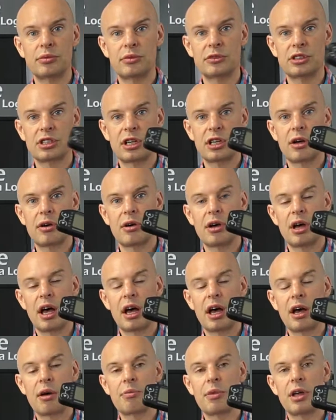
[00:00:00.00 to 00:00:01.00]
So,
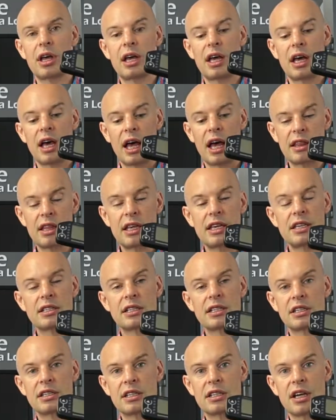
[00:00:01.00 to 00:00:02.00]
and these are
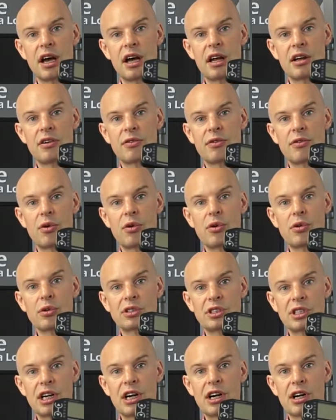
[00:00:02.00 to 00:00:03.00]
designed for
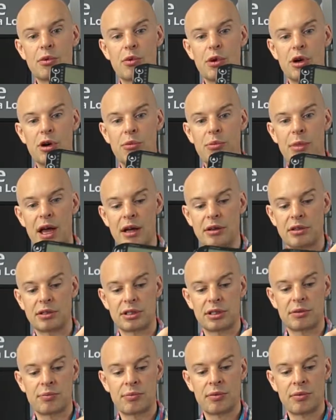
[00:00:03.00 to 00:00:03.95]
steering wheel mount.